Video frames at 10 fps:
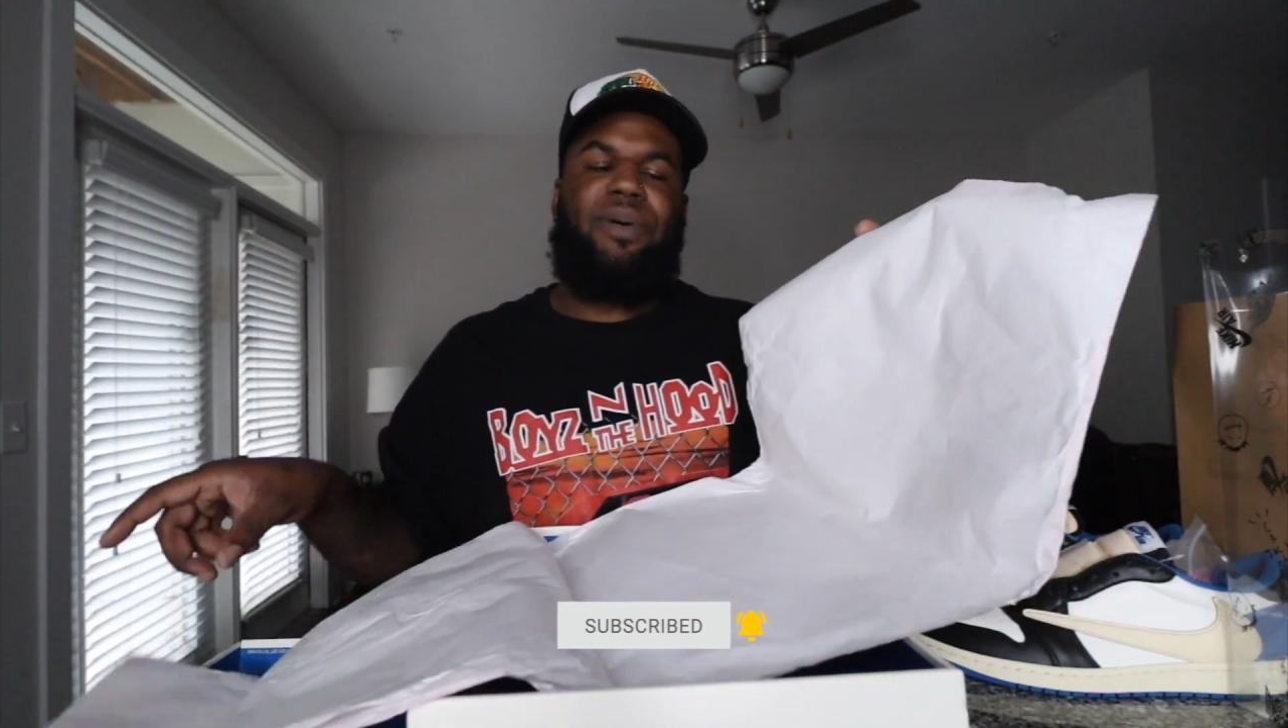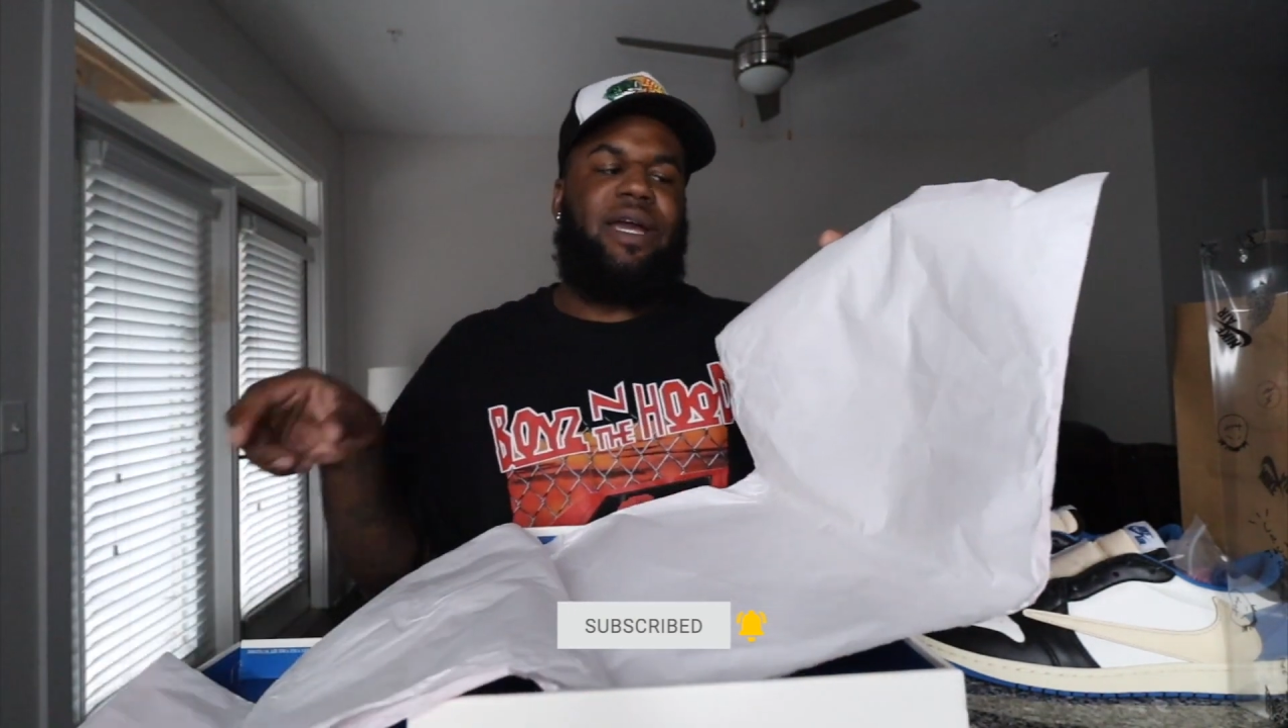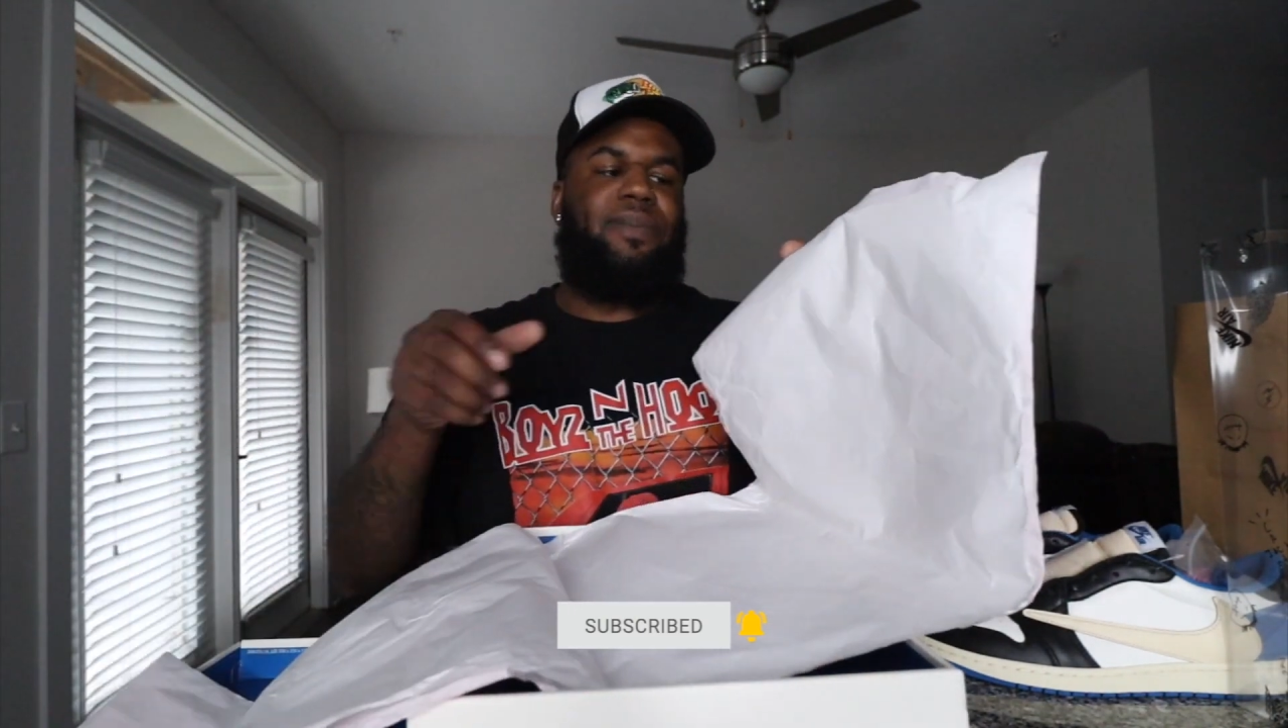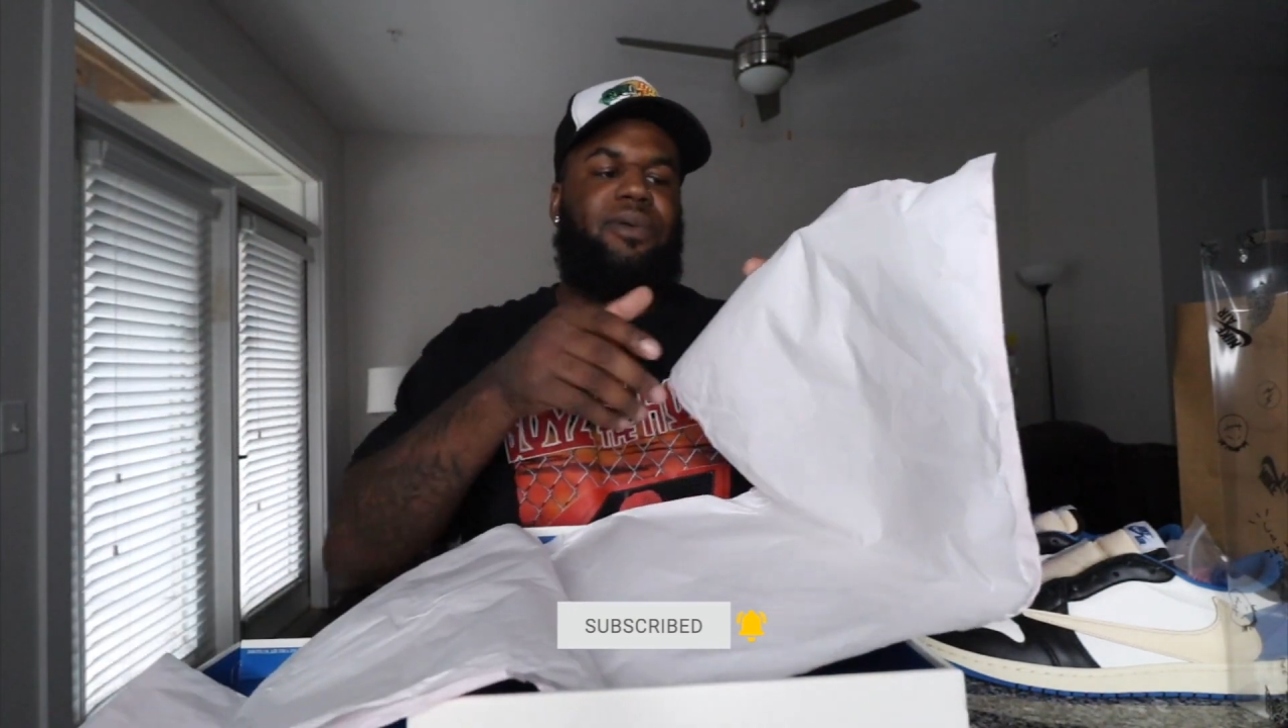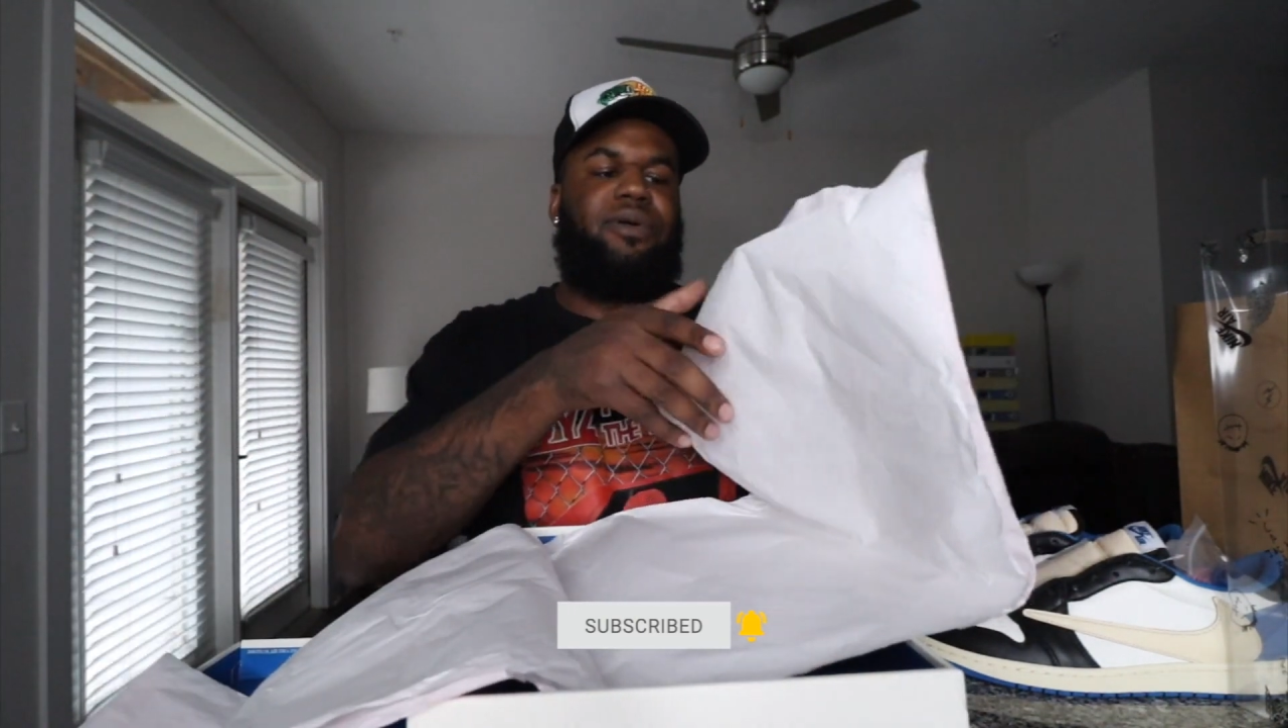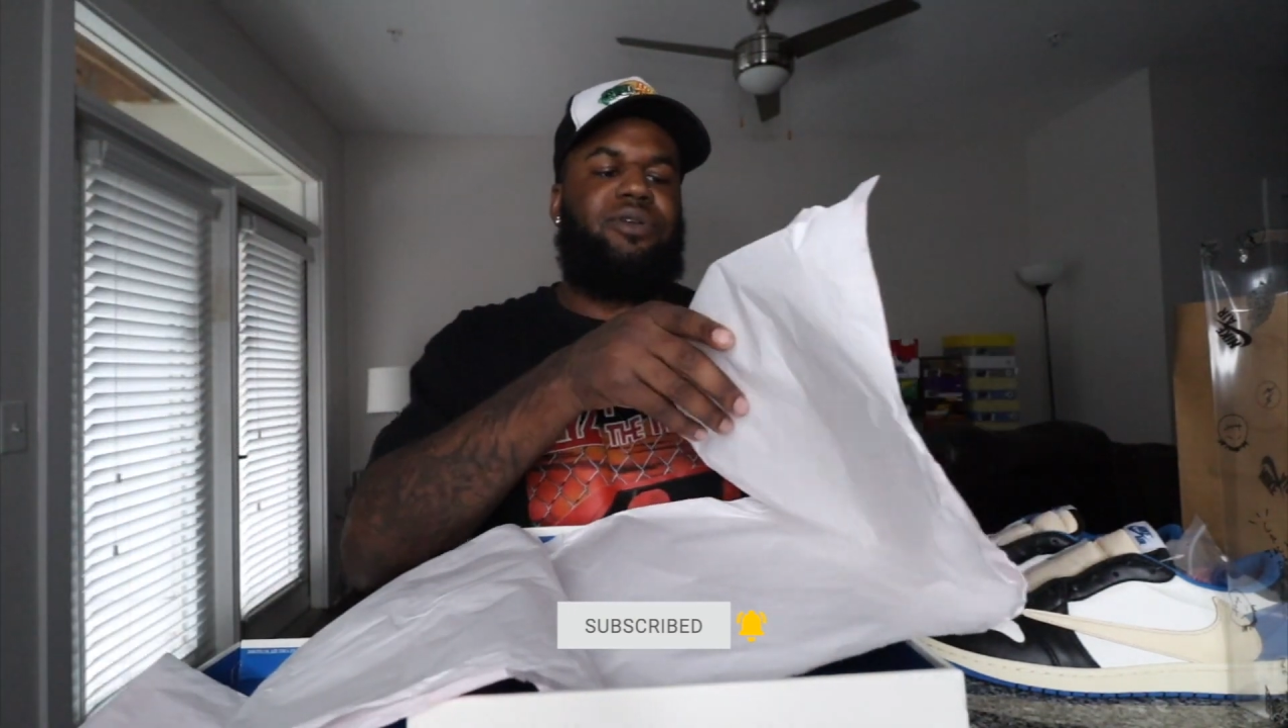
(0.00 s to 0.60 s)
paper.